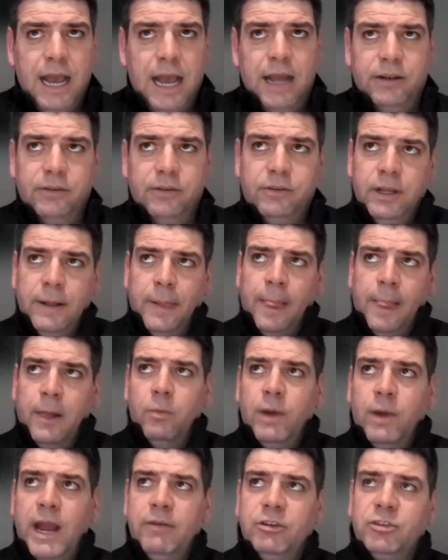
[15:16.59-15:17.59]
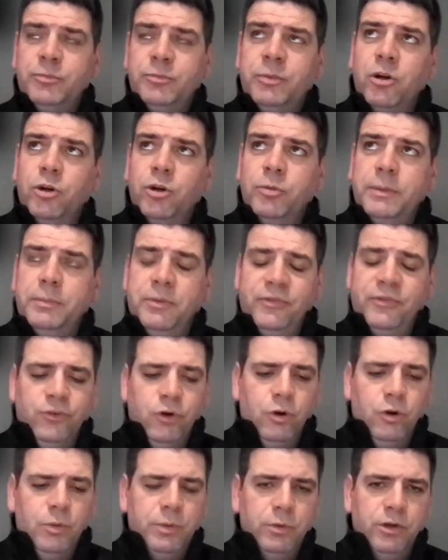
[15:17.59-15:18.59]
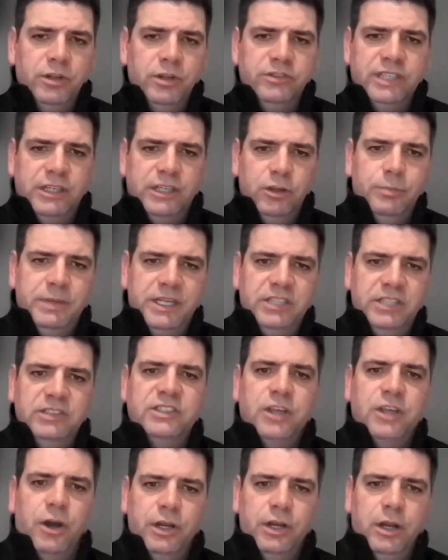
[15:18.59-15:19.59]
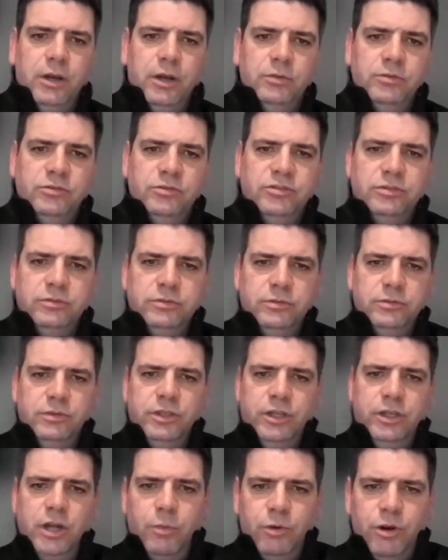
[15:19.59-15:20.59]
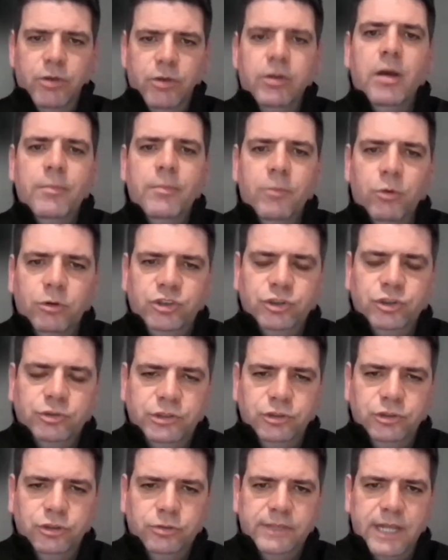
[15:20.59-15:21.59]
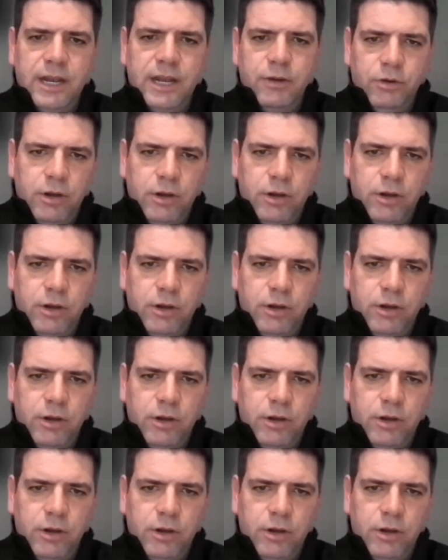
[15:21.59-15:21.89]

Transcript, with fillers: And whereas probably before we worked a little bit in silos, you know, we're a lot more joined up now.